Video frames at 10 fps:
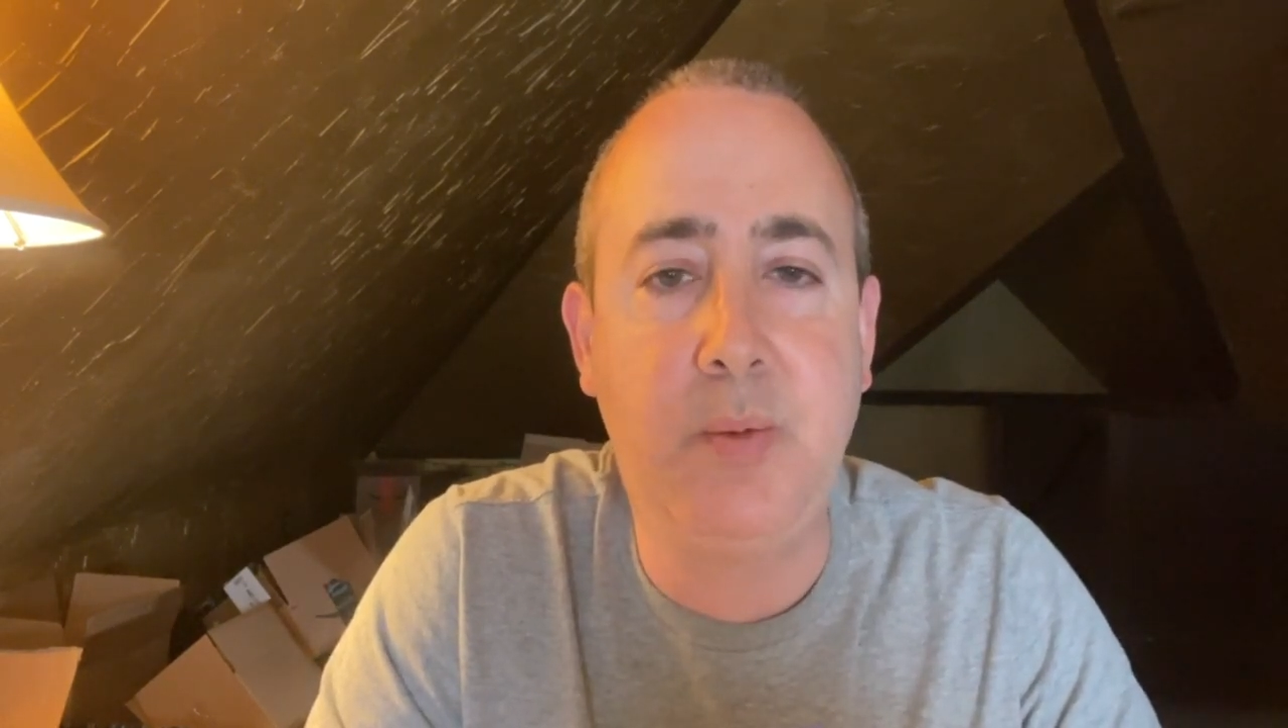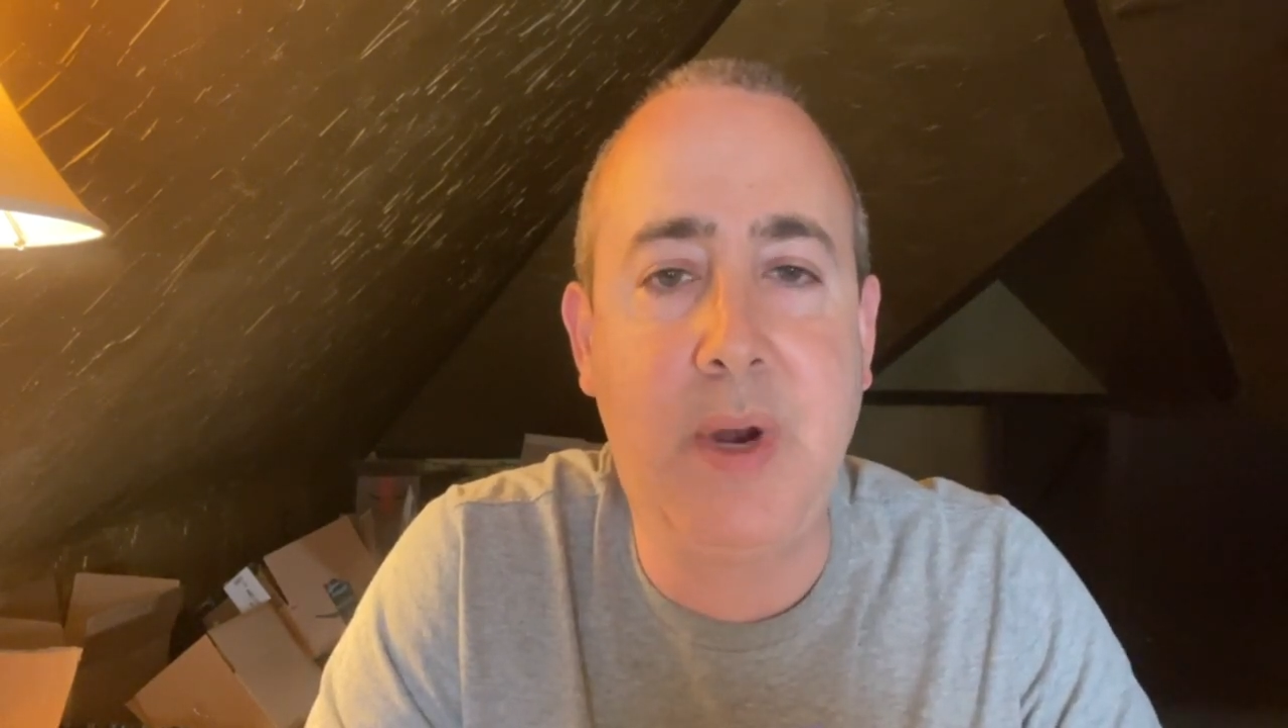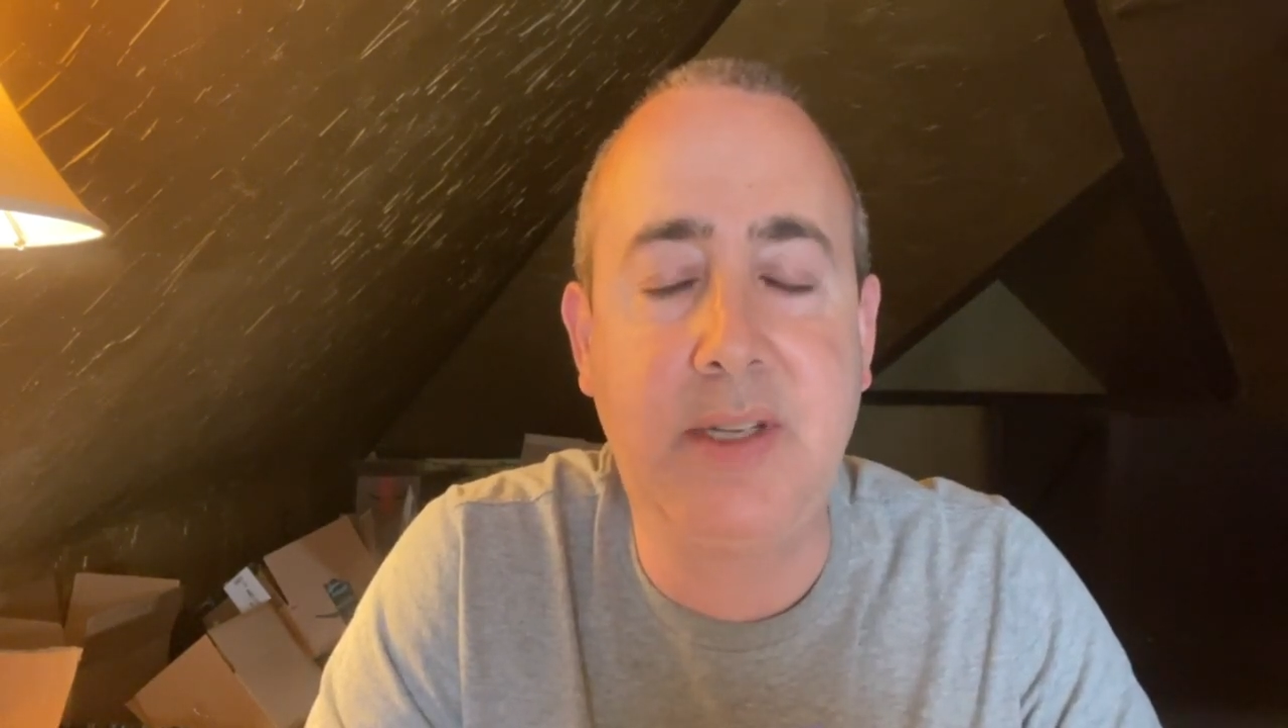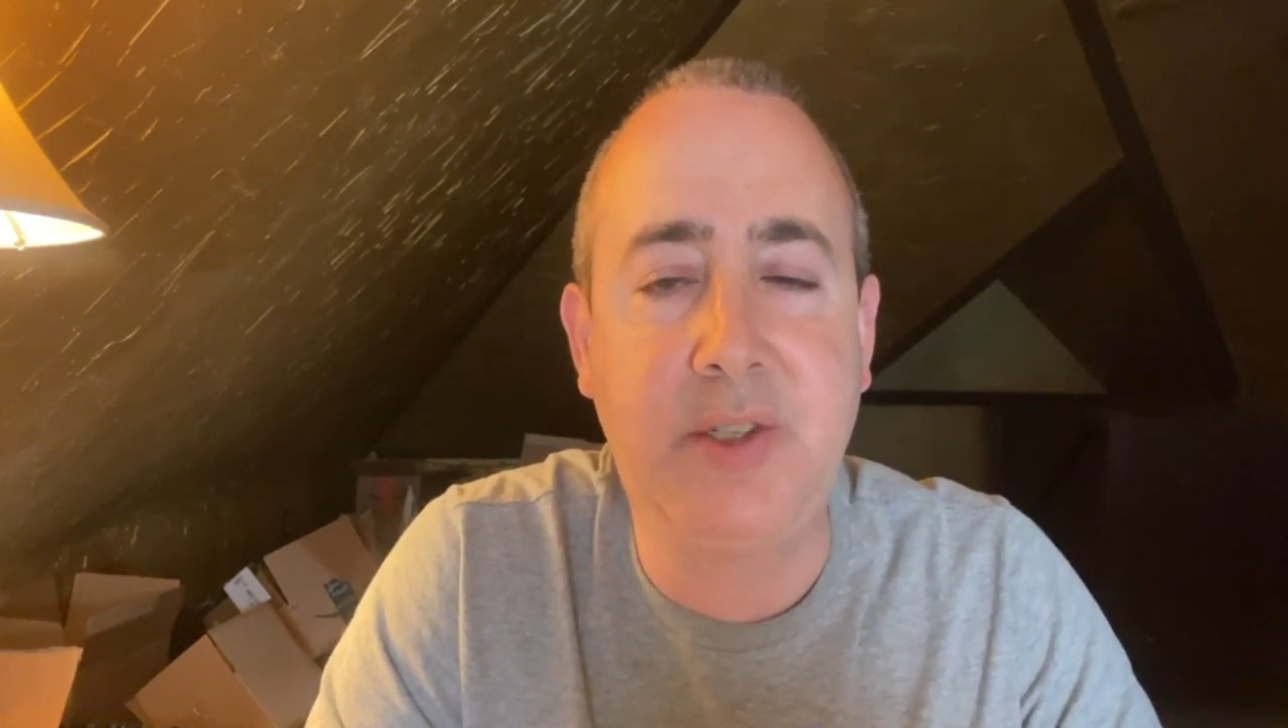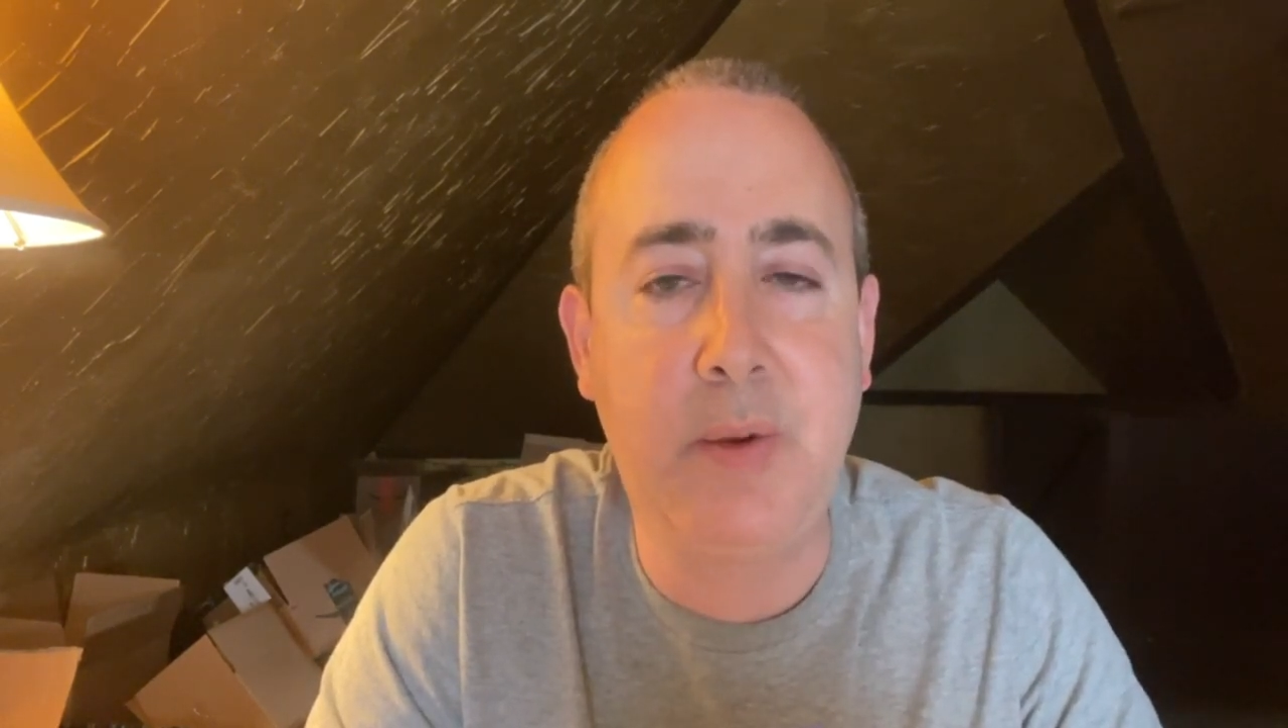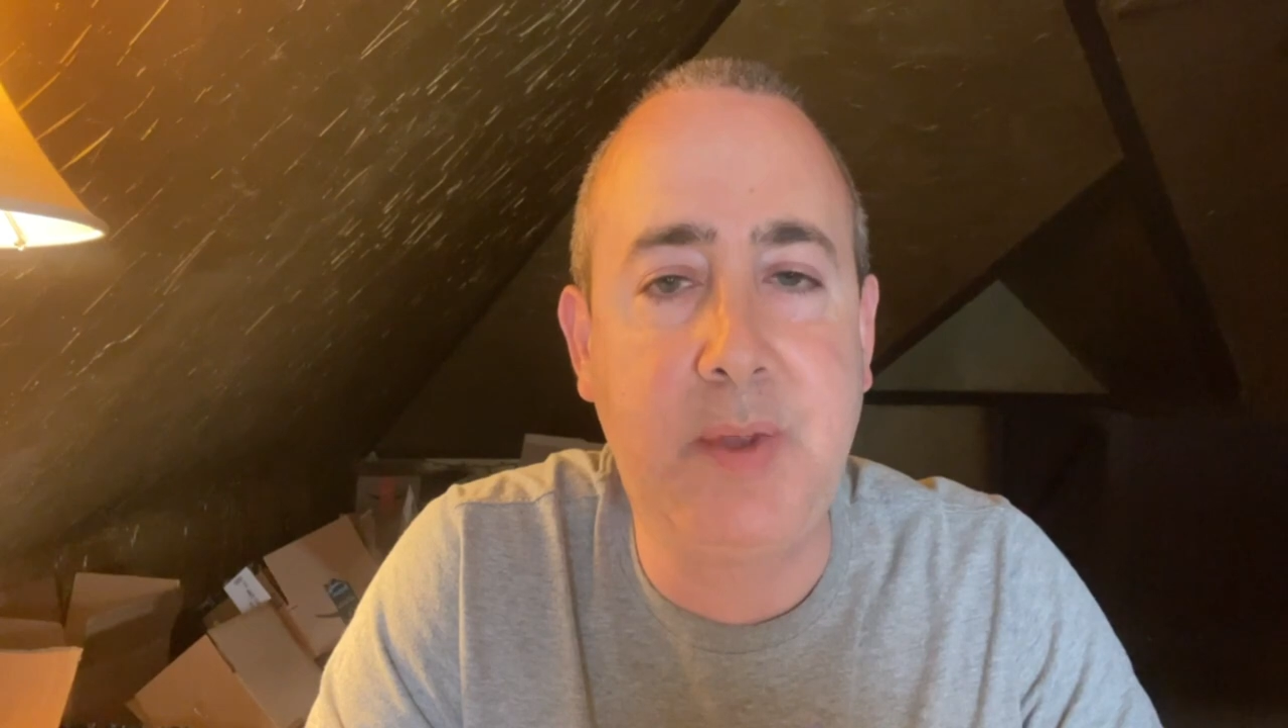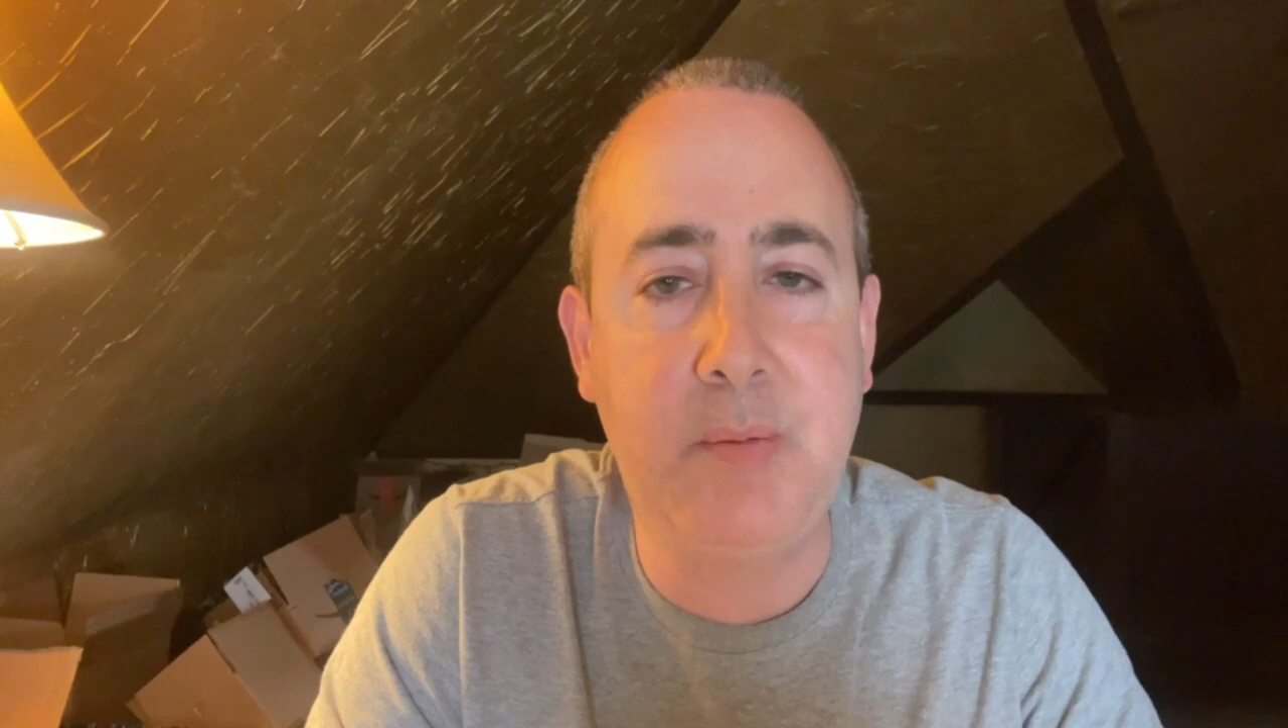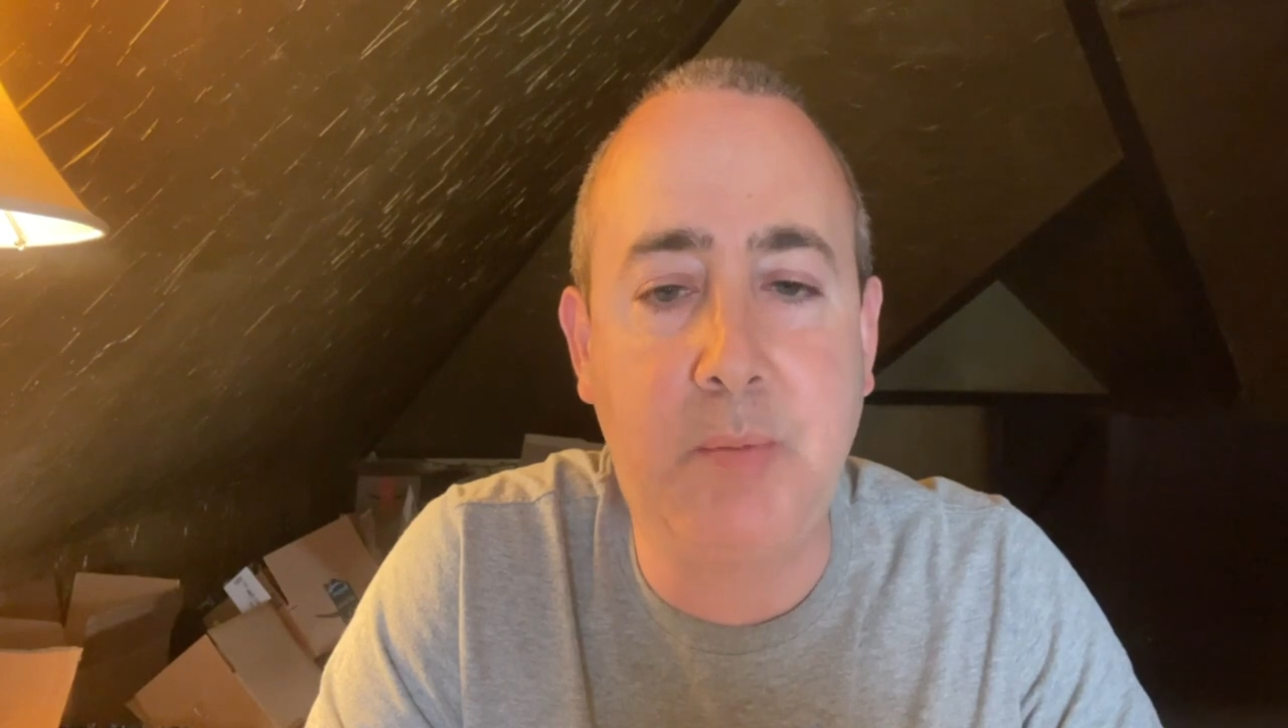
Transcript: you want something